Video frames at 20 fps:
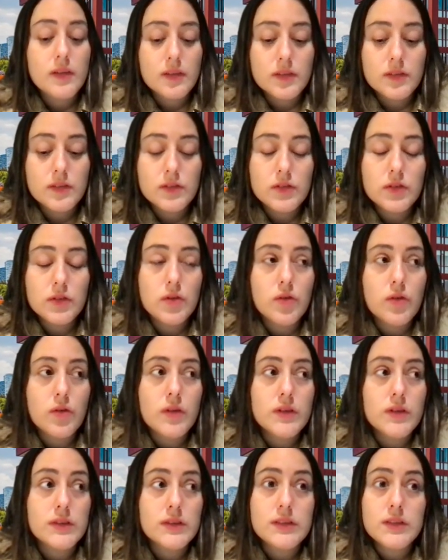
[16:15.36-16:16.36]
So
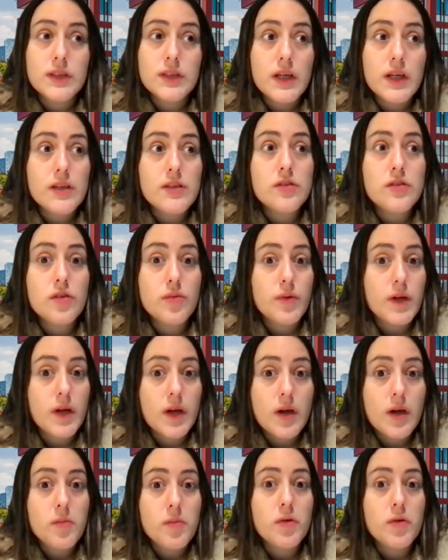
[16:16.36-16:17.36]
it's change of
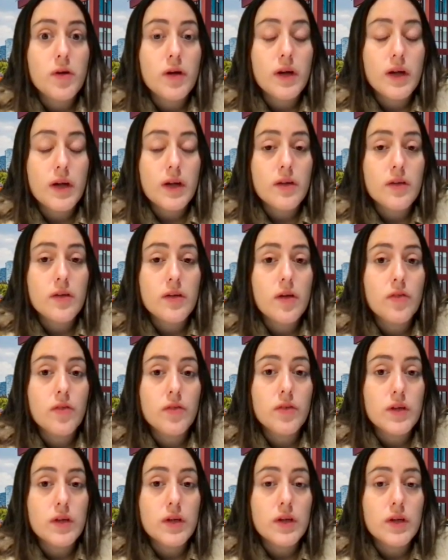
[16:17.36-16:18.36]
behavior again of
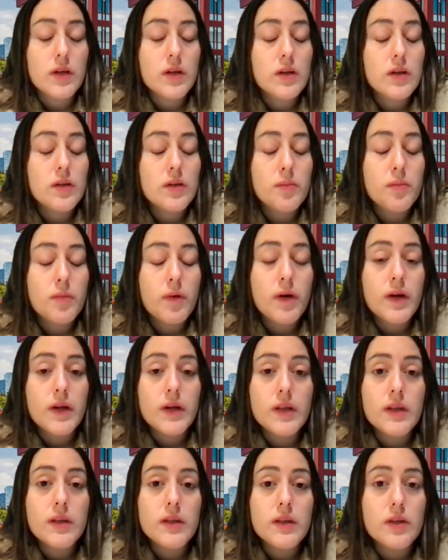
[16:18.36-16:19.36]
the
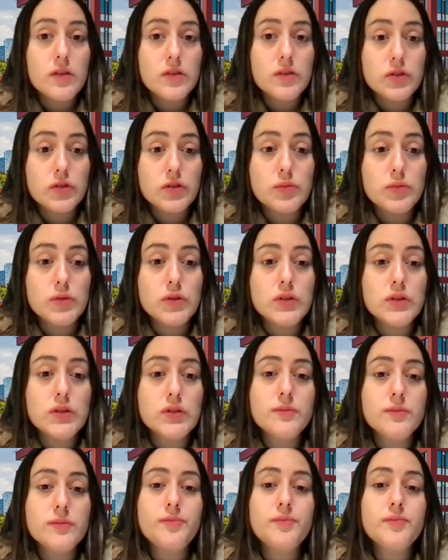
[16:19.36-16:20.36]
market and the consumers.
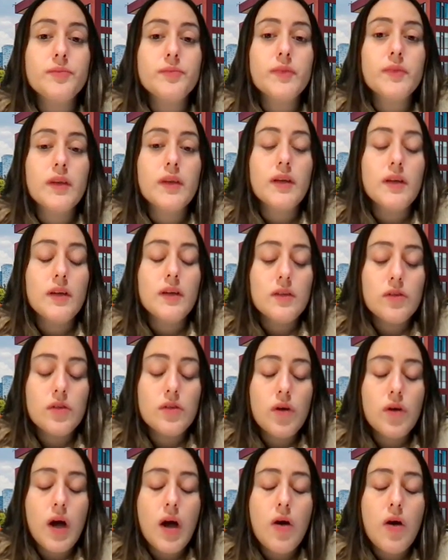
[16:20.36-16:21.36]

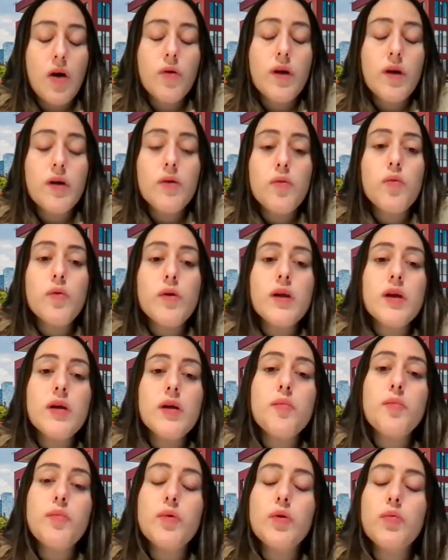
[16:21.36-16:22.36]
So how can we
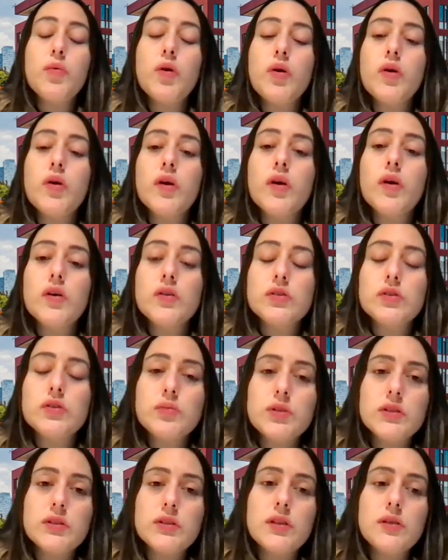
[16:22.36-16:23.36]
improve our
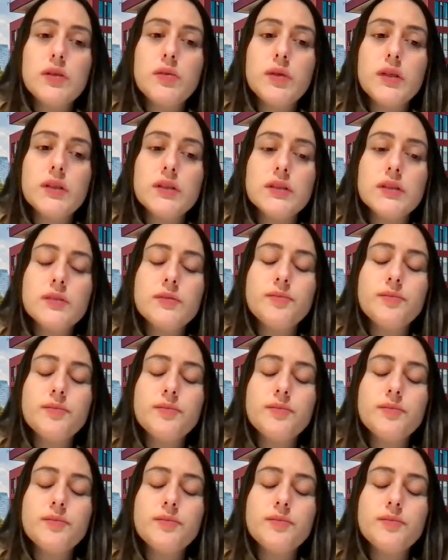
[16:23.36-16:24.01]
customer service?